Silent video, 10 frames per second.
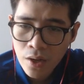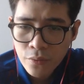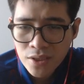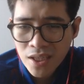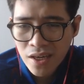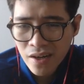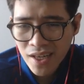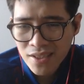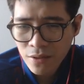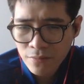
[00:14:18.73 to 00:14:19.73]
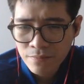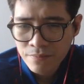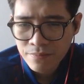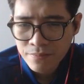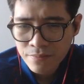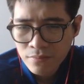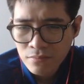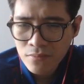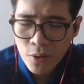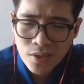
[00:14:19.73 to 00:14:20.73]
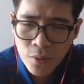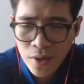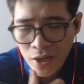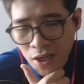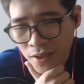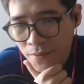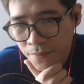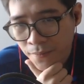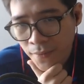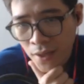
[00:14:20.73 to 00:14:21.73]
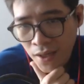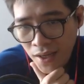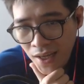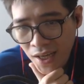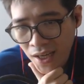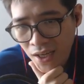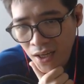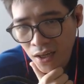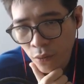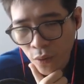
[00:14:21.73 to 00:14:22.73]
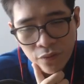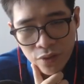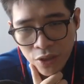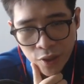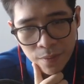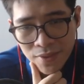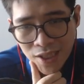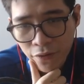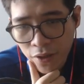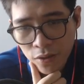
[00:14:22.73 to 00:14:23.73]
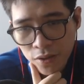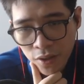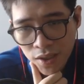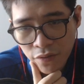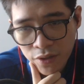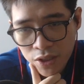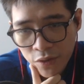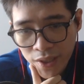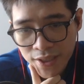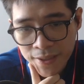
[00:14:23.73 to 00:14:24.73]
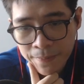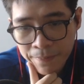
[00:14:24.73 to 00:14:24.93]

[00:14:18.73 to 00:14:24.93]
just take here, I guess so? I don't see why not. He won for the trick himself, you know, so let's go for the tricks.